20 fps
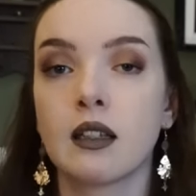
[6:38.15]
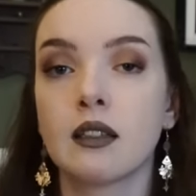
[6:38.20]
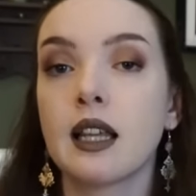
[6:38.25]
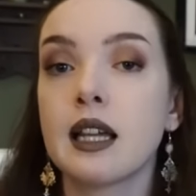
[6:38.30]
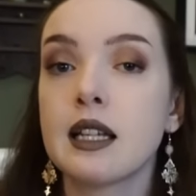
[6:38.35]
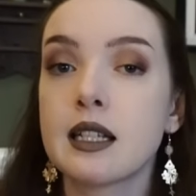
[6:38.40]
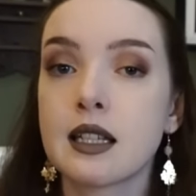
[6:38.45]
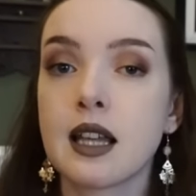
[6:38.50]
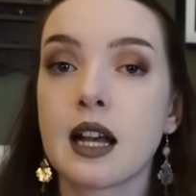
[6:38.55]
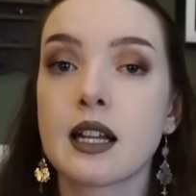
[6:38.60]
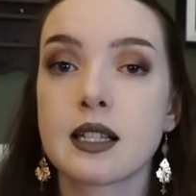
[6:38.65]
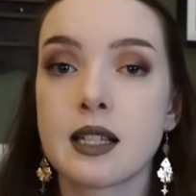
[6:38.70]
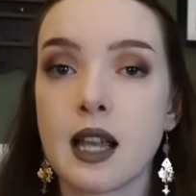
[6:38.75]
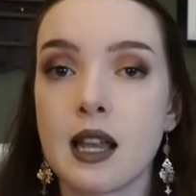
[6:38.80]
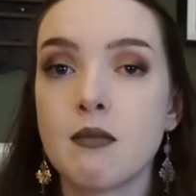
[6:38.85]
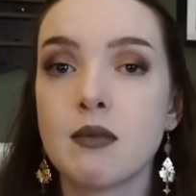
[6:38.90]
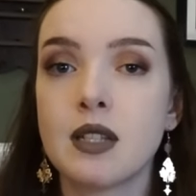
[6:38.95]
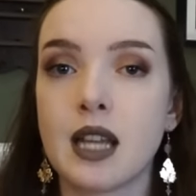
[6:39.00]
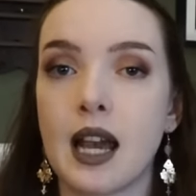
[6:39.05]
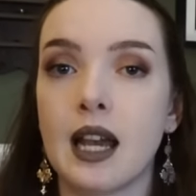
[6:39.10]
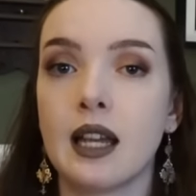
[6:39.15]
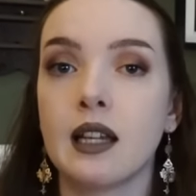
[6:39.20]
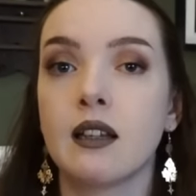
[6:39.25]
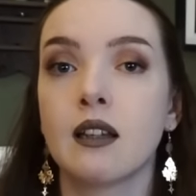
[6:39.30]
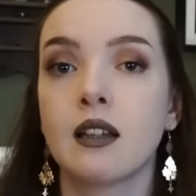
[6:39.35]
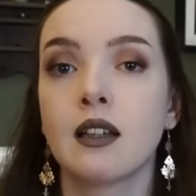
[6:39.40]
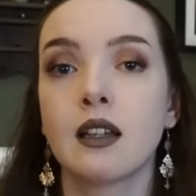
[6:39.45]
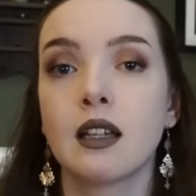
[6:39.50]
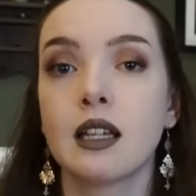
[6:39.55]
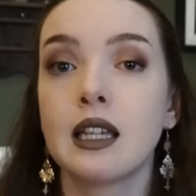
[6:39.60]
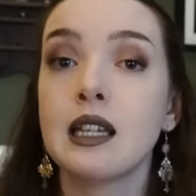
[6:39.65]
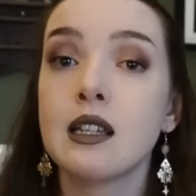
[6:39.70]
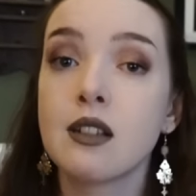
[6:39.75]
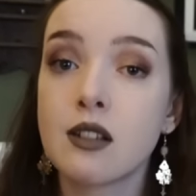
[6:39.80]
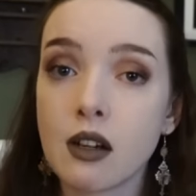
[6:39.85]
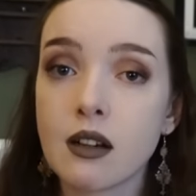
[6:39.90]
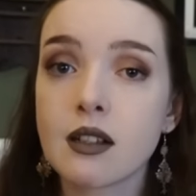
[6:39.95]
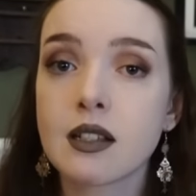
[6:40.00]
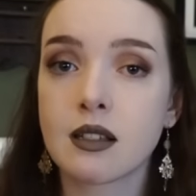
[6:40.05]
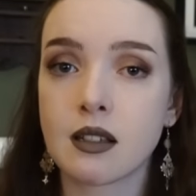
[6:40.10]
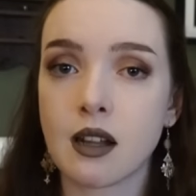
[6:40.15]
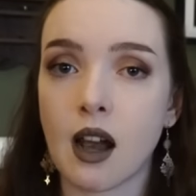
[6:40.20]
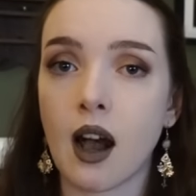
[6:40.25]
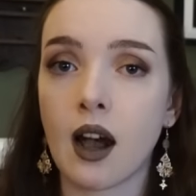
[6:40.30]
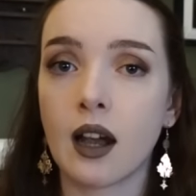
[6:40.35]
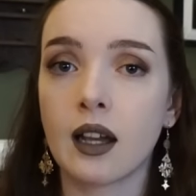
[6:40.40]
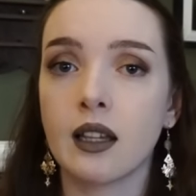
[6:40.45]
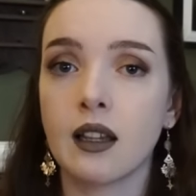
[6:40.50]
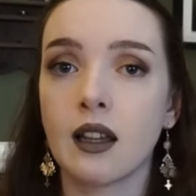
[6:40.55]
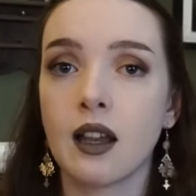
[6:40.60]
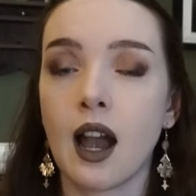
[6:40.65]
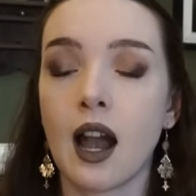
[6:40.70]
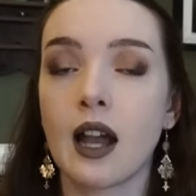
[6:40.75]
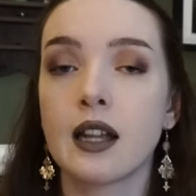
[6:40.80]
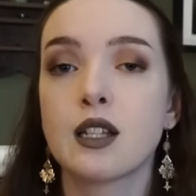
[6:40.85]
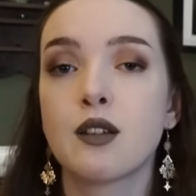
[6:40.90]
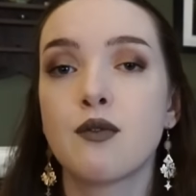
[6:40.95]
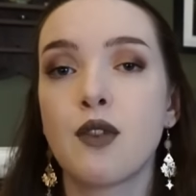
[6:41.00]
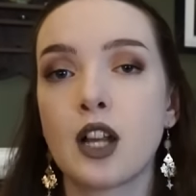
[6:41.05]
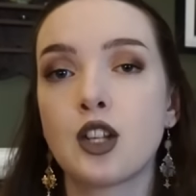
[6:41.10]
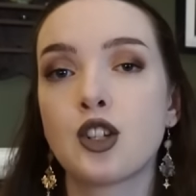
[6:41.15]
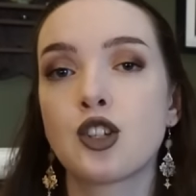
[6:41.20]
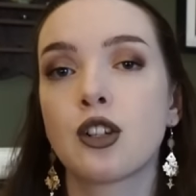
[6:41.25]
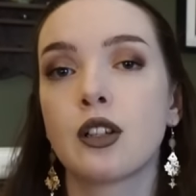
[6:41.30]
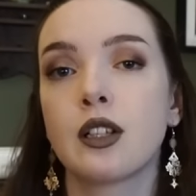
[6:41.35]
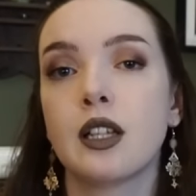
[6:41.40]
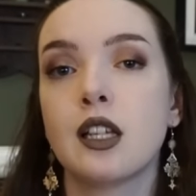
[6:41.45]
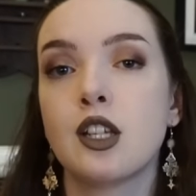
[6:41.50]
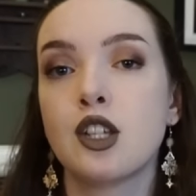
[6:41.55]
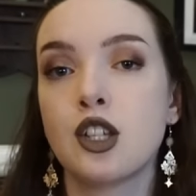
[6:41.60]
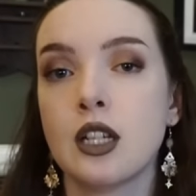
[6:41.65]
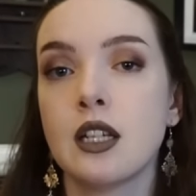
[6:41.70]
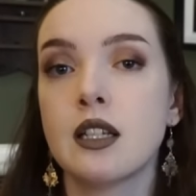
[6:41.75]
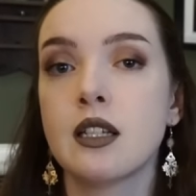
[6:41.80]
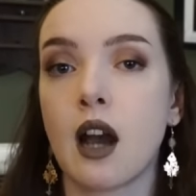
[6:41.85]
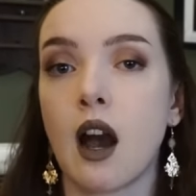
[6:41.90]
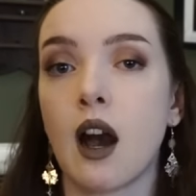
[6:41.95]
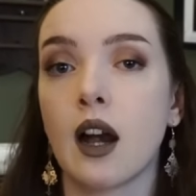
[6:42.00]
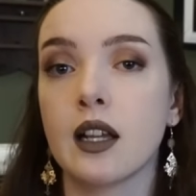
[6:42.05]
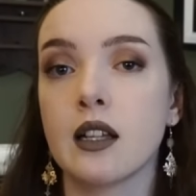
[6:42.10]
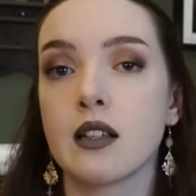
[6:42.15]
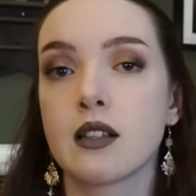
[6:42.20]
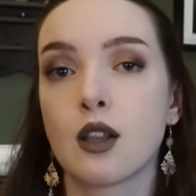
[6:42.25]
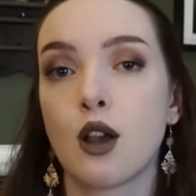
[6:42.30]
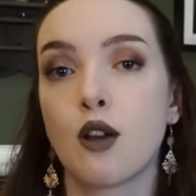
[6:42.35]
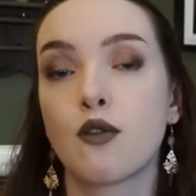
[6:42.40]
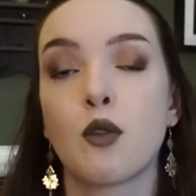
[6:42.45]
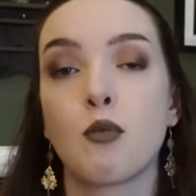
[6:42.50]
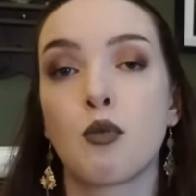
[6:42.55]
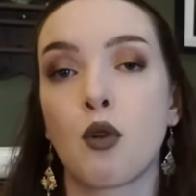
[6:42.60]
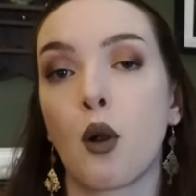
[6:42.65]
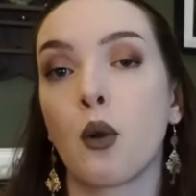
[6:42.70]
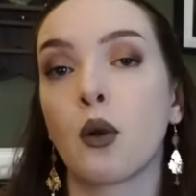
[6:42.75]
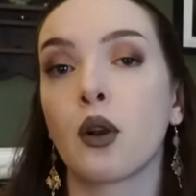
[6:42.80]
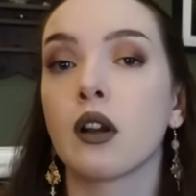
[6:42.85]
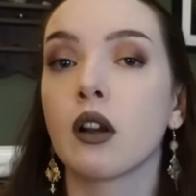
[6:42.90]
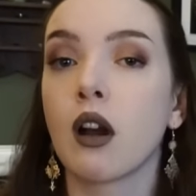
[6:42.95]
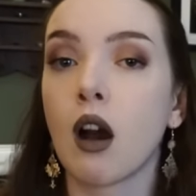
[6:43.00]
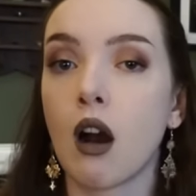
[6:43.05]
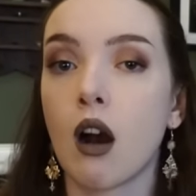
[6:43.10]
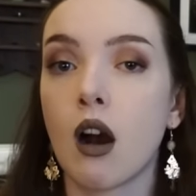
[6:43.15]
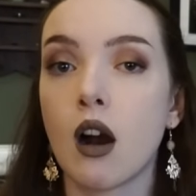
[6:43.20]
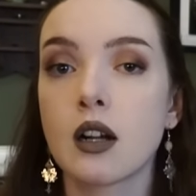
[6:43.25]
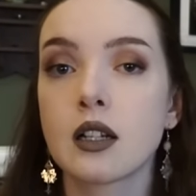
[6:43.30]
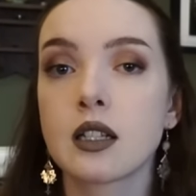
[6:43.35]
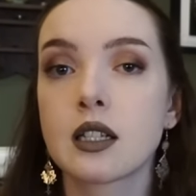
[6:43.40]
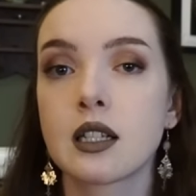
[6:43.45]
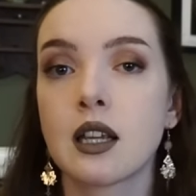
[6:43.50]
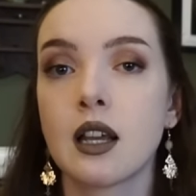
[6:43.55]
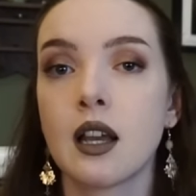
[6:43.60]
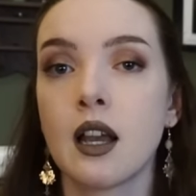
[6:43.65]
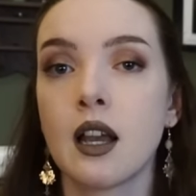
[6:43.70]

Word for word: Later that same day, he does die, and eventually she dies of a broken heart.